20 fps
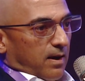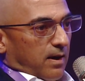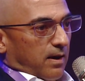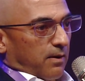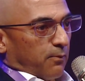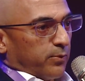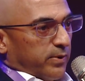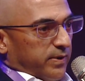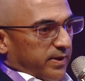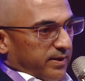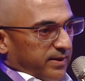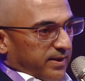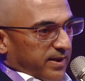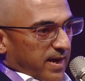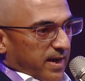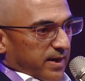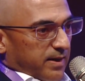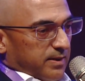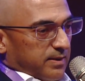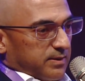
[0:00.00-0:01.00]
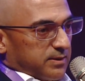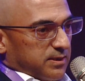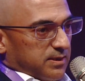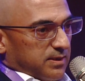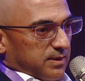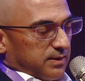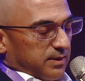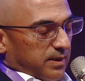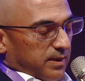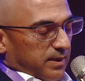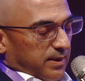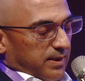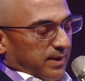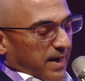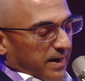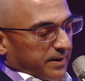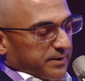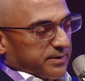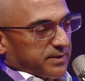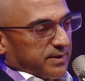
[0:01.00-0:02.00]
Within the energy, the
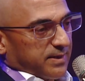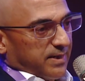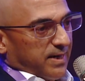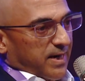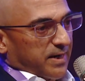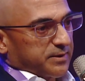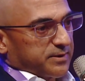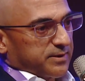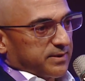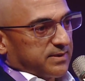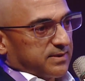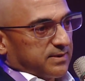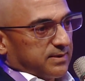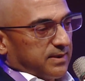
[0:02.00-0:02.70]
electric